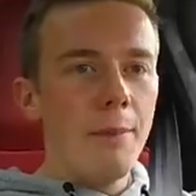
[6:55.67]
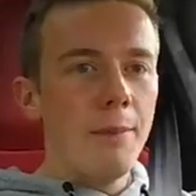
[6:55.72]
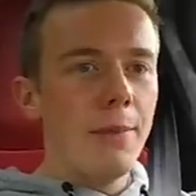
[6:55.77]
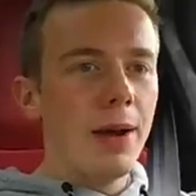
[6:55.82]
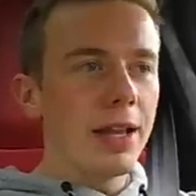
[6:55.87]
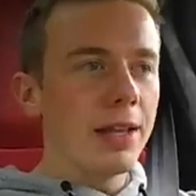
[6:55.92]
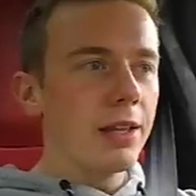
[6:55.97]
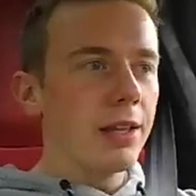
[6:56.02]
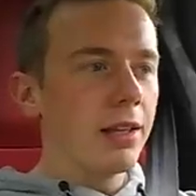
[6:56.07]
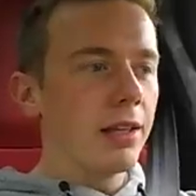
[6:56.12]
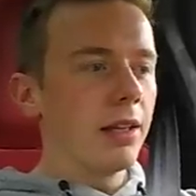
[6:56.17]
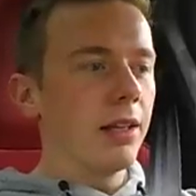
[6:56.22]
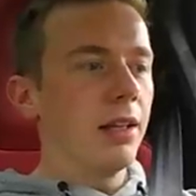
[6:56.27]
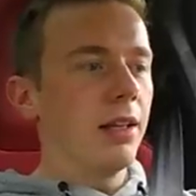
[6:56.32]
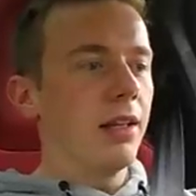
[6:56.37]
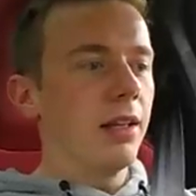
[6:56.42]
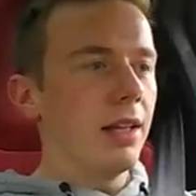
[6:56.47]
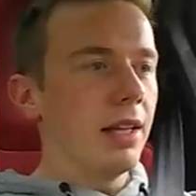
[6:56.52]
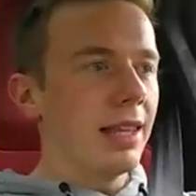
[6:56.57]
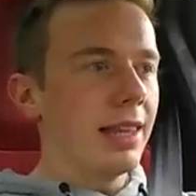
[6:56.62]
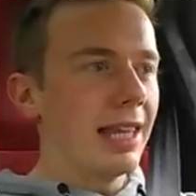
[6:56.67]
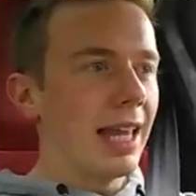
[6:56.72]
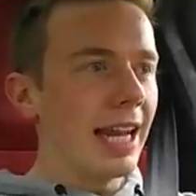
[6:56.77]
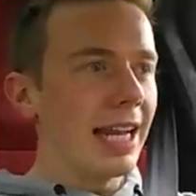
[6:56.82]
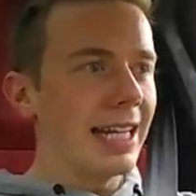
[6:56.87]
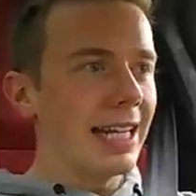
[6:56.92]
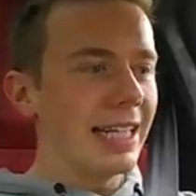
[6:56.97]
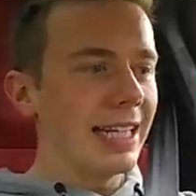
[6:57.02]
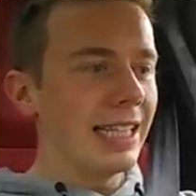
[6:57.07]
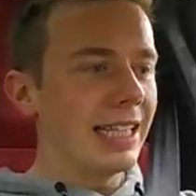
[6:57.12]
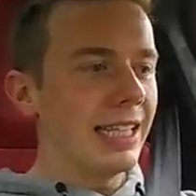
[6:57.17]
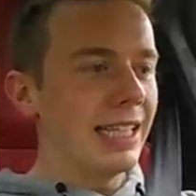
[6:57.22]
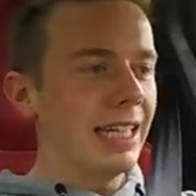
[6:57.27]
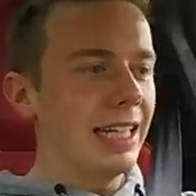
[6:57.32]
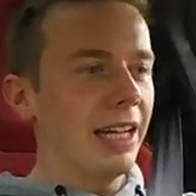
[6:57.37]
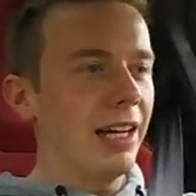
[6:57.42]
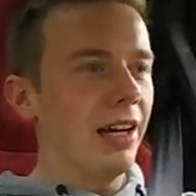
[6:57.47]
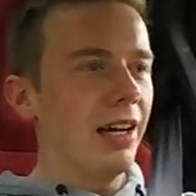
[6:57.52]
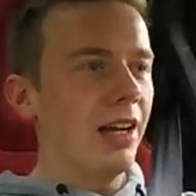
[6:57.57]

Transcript: But taking the